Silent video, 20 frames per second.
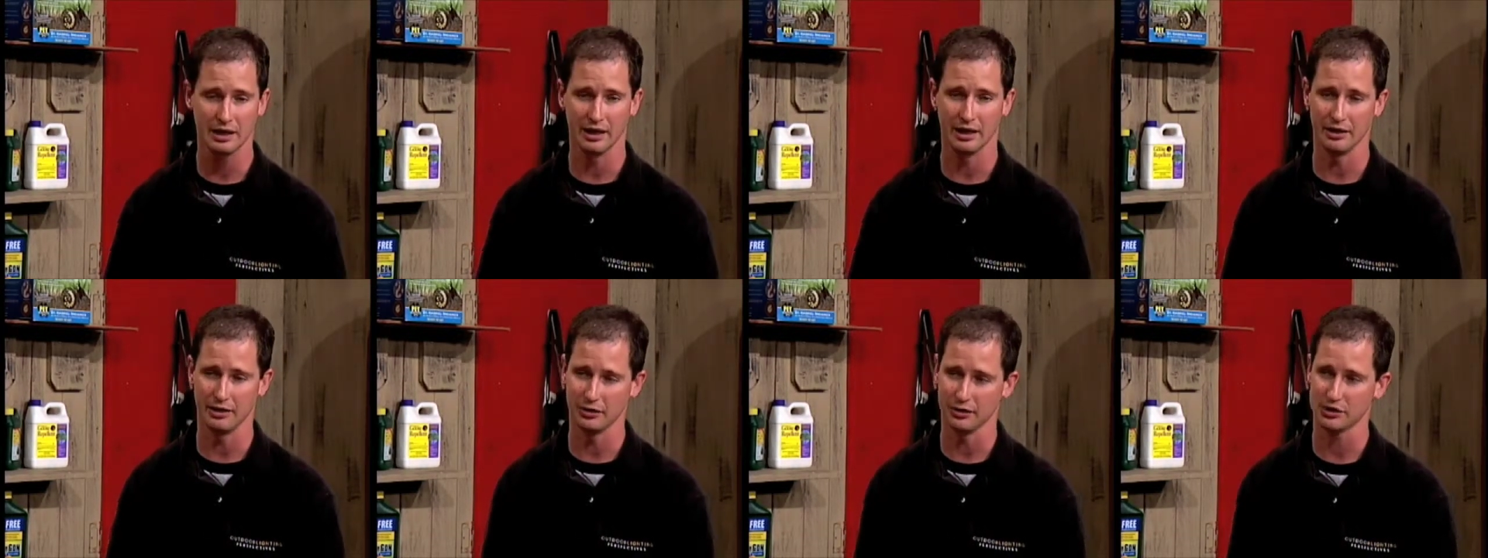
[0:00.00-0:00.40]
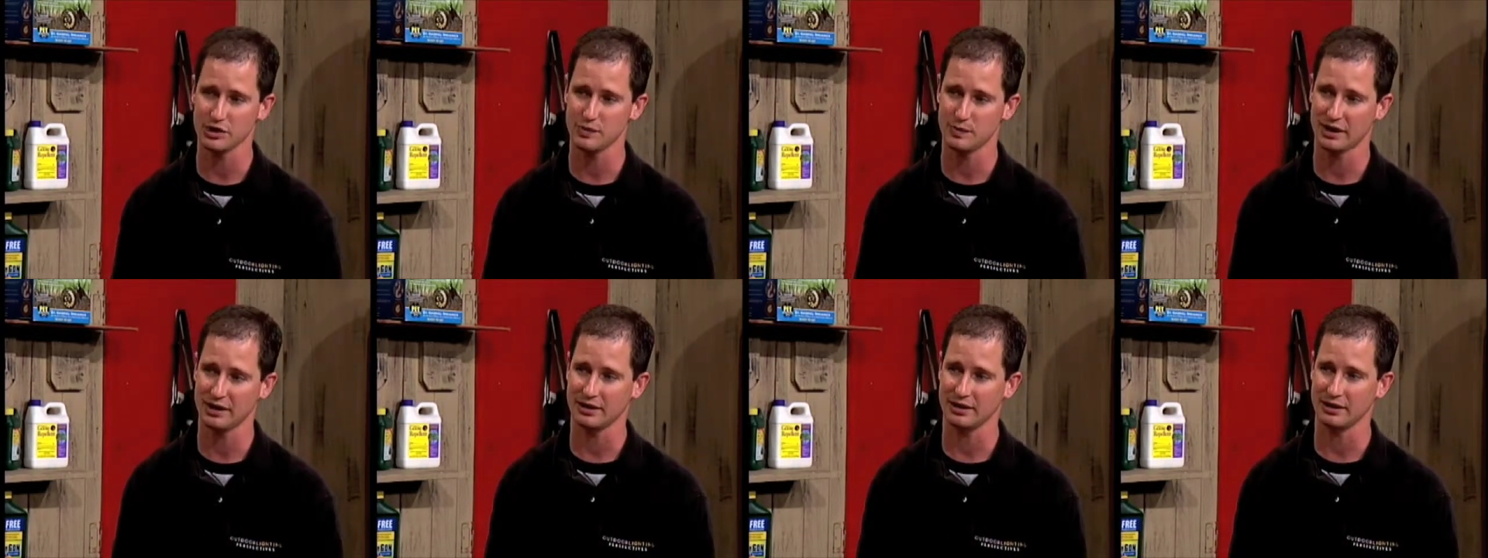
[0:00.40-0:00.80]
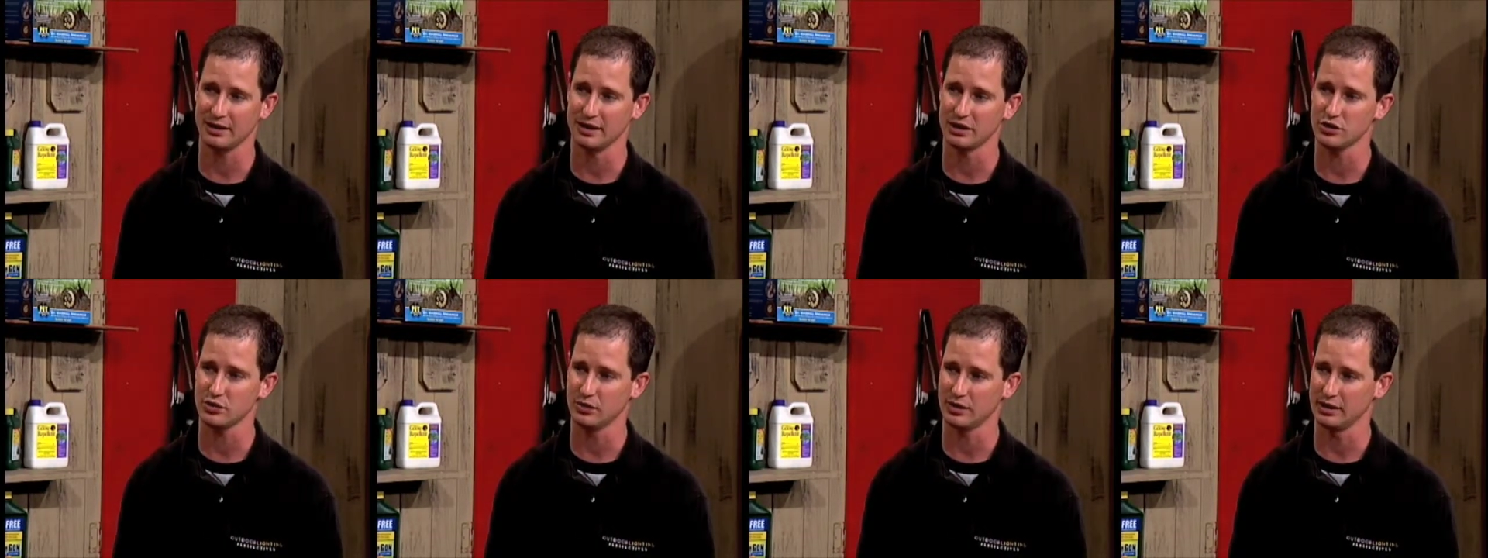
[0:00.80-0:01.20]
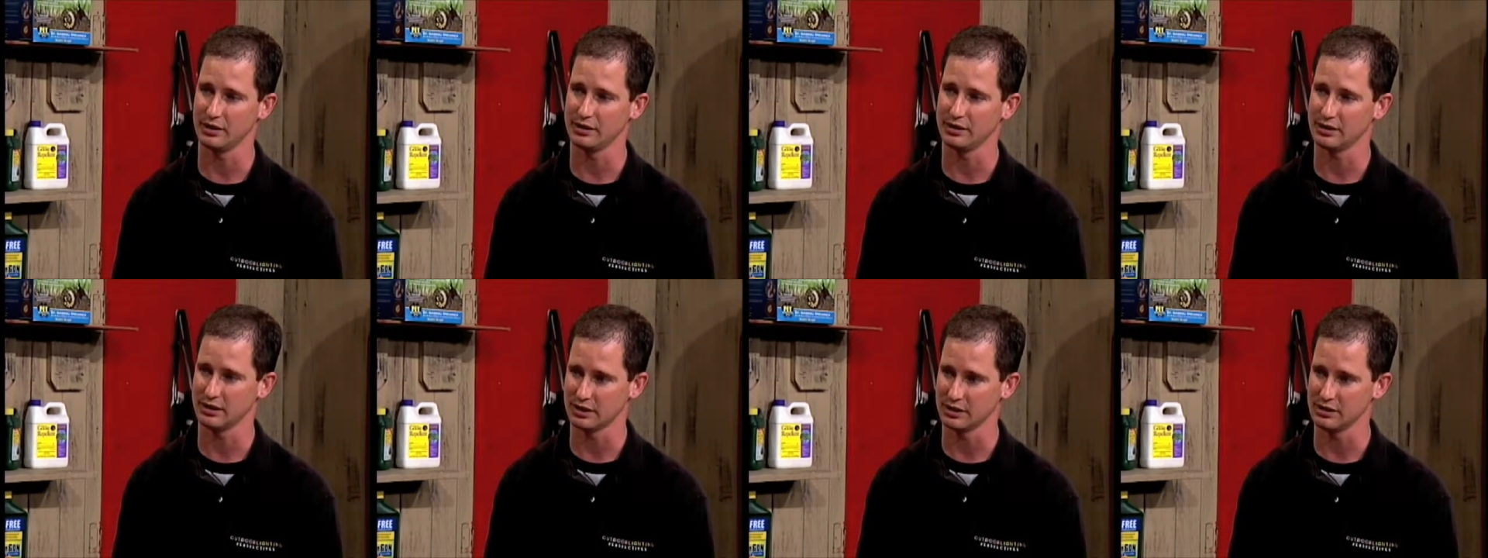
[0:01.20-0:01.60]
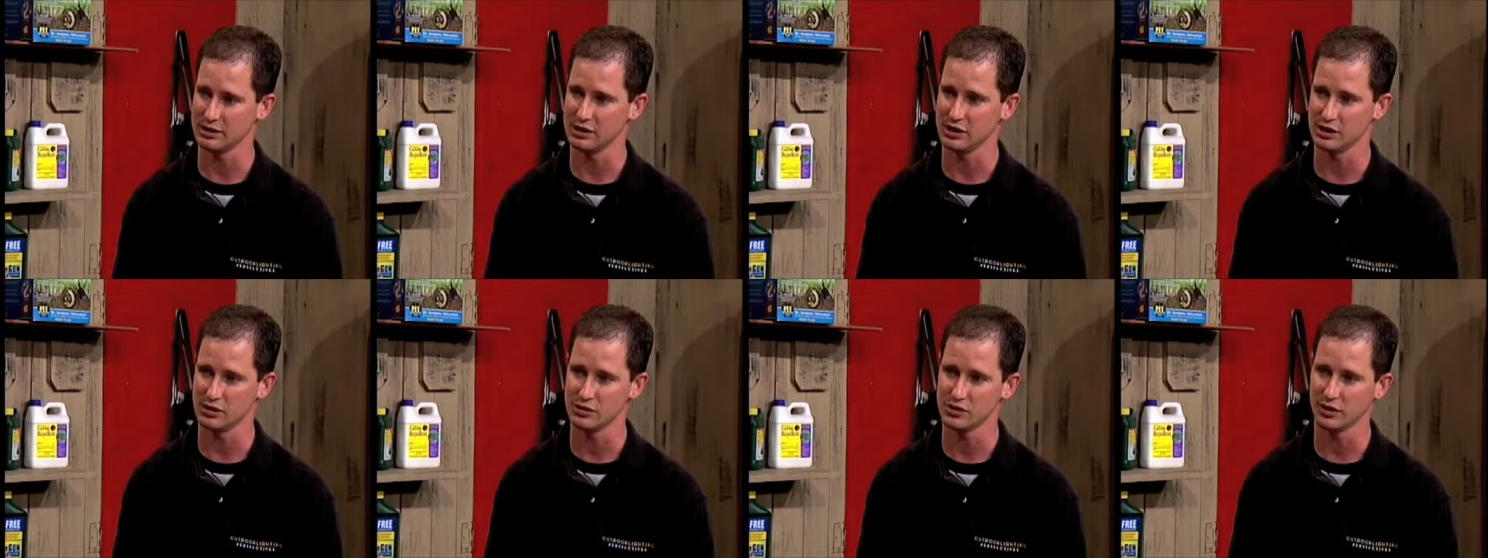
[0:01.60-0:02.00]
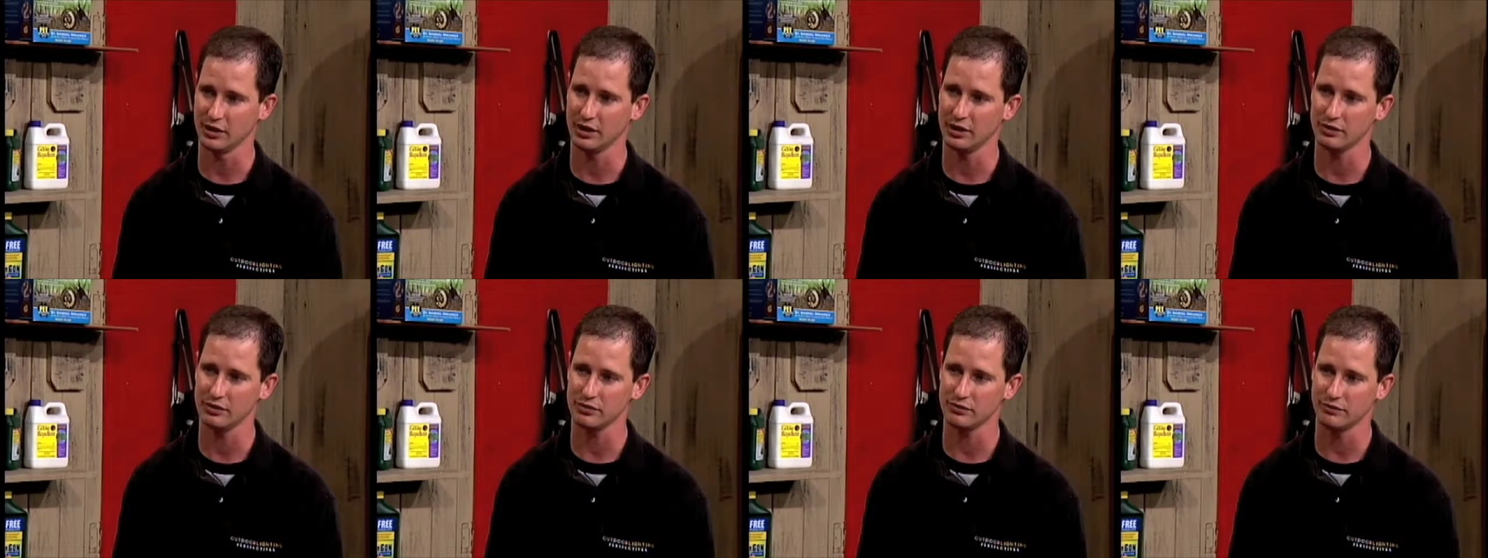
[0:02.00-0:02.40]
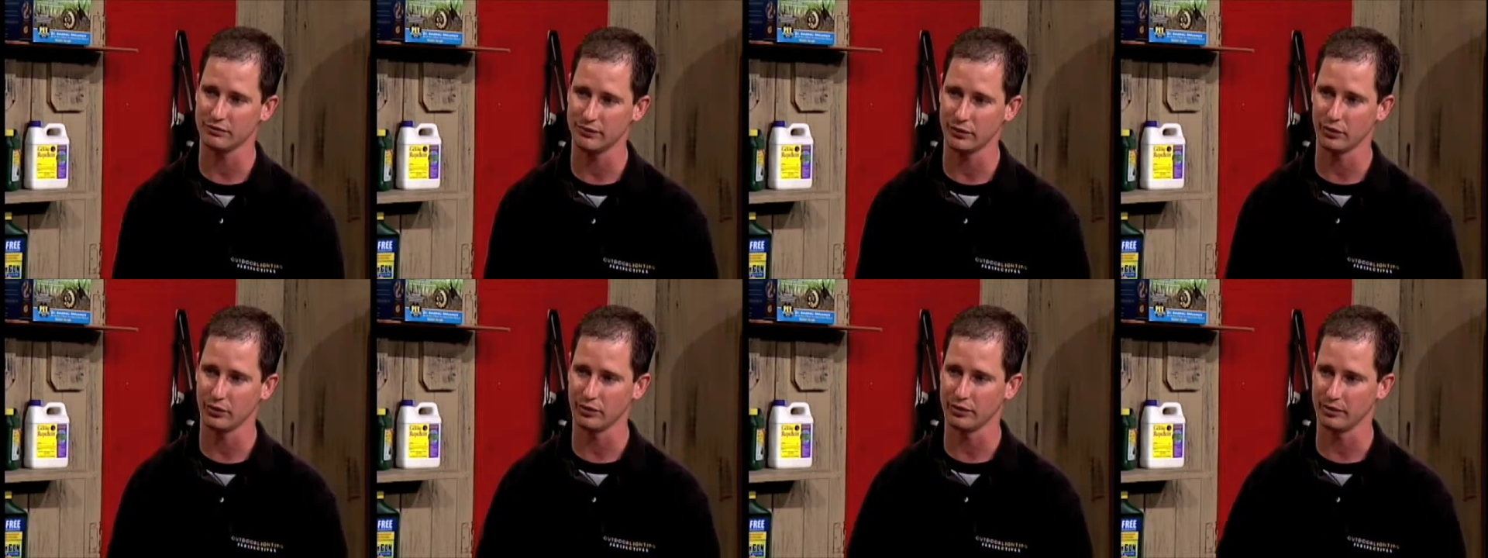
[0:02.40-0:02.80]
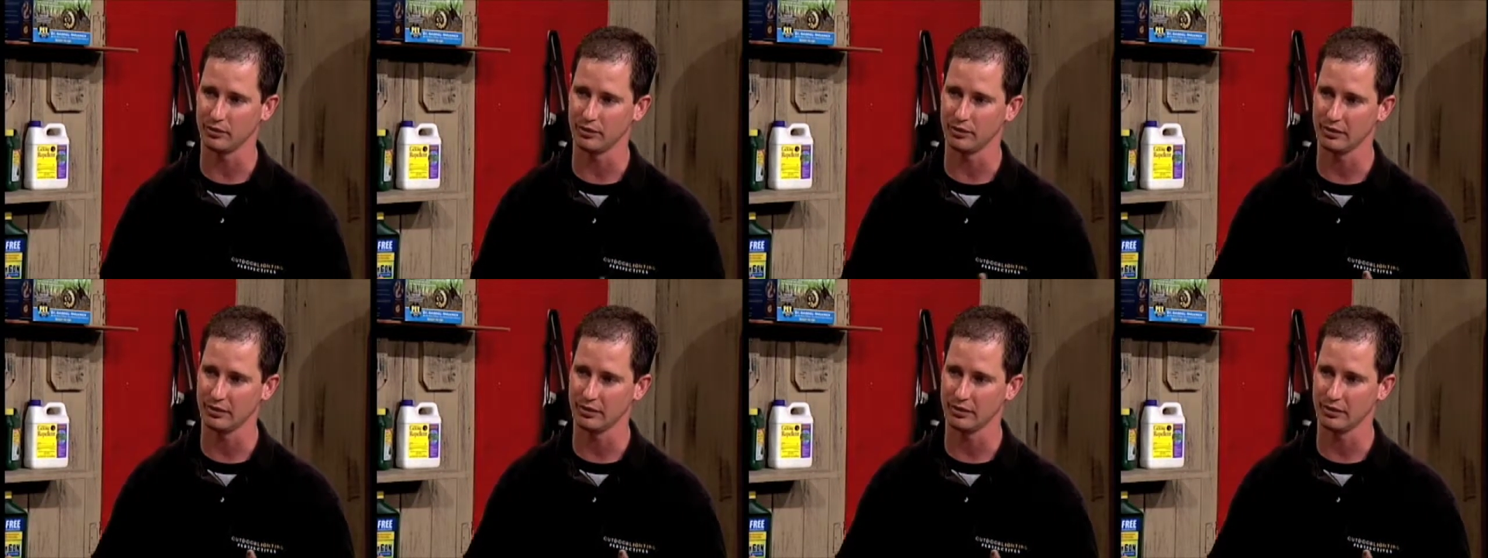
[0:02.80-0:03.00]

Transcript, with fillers: and they're expecting that trend to continue. So a hundred-fold